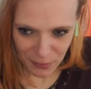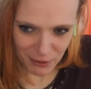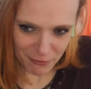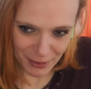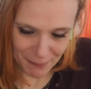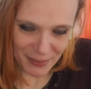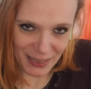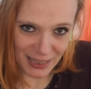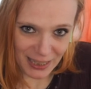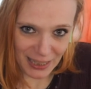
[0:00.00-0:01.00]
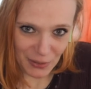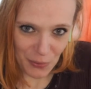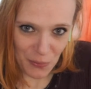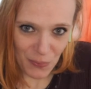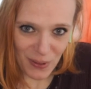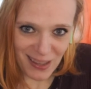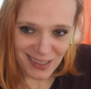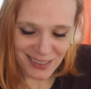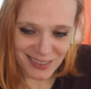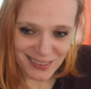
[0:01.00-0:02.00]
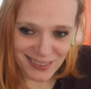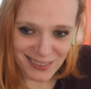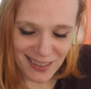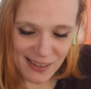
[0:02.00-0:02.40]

it for me was,